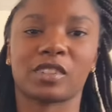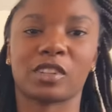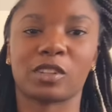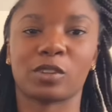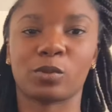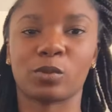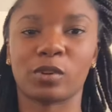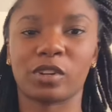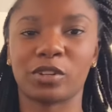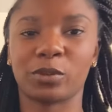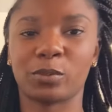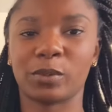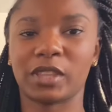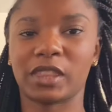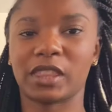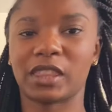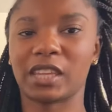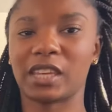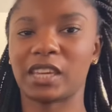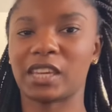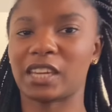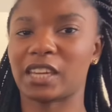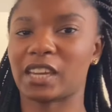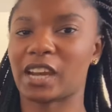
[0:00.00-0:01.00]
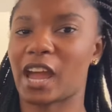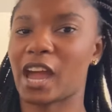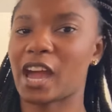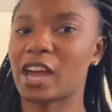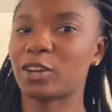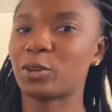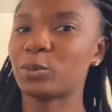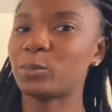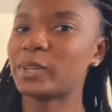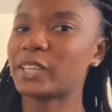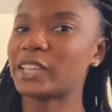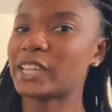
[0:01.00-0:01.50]
What are we thinking? How
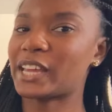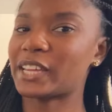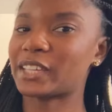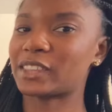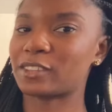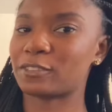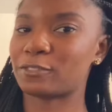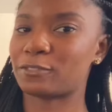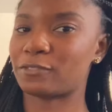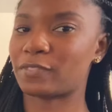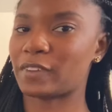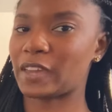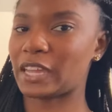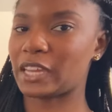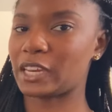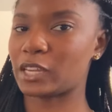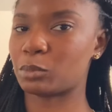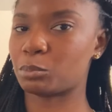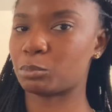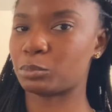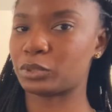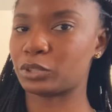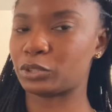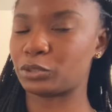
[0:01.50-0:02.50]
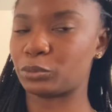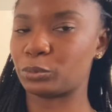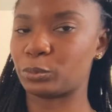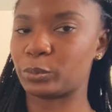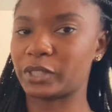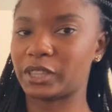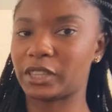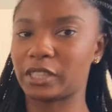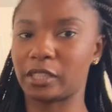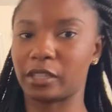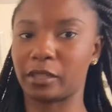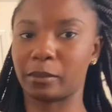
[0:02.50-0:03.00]
do we like the faded blue
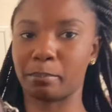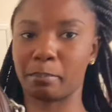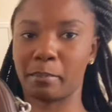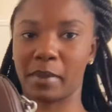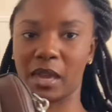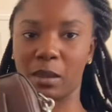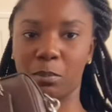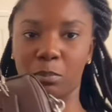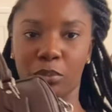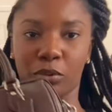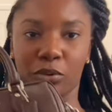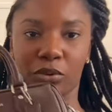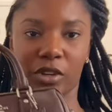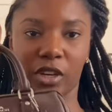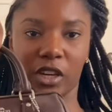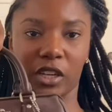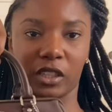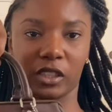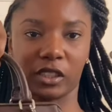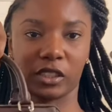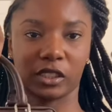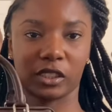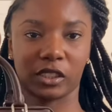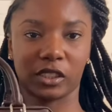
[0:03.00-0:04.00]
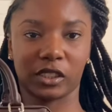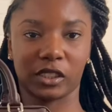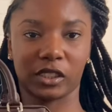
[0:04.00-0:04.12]
with the maple color?